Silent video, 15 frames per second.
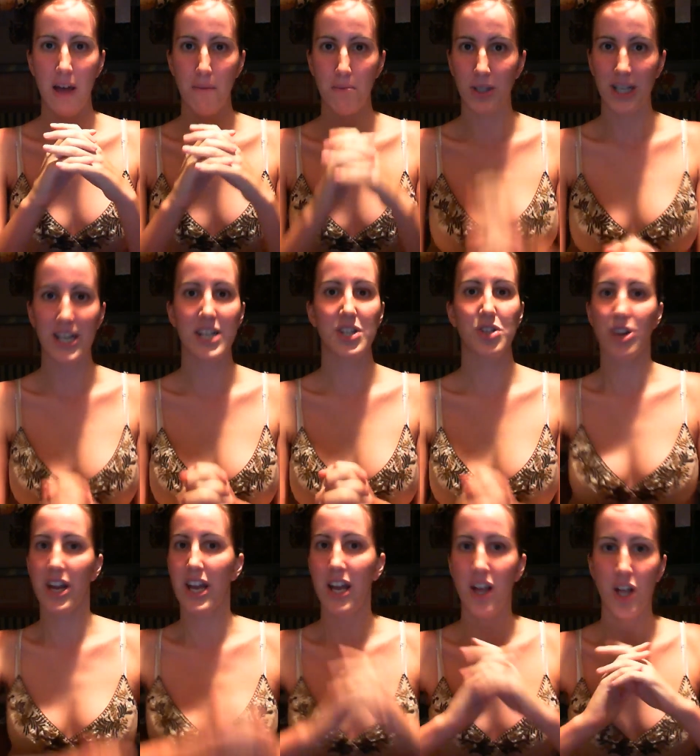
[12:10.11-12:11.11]
play it
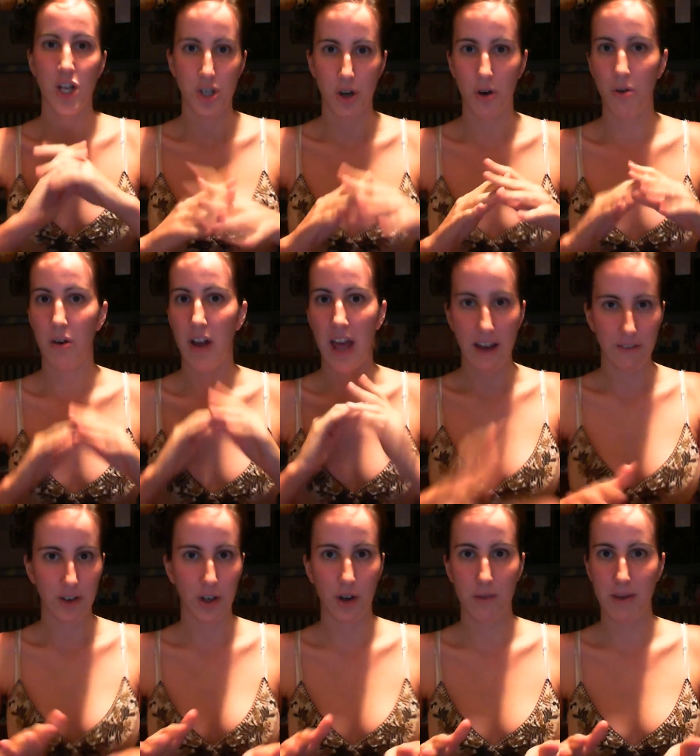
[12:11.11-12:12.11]
straight, don't
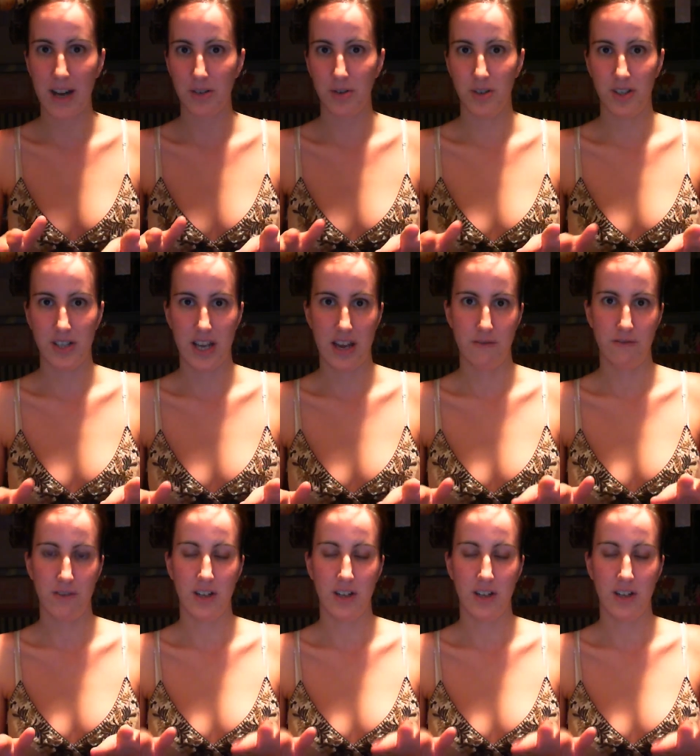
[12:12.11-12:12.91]
ever go back to a save